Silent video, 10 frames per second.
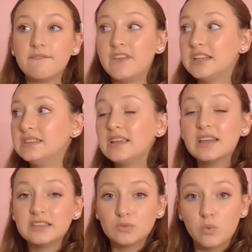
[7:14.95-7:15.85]

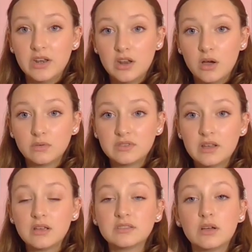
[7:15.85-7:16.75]
facing his
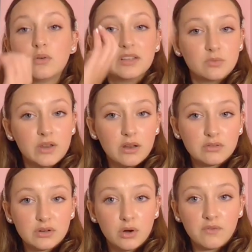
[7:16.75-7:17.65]
windows. So his
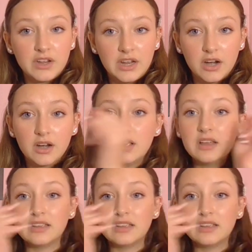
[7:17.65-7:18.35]
windows are over here.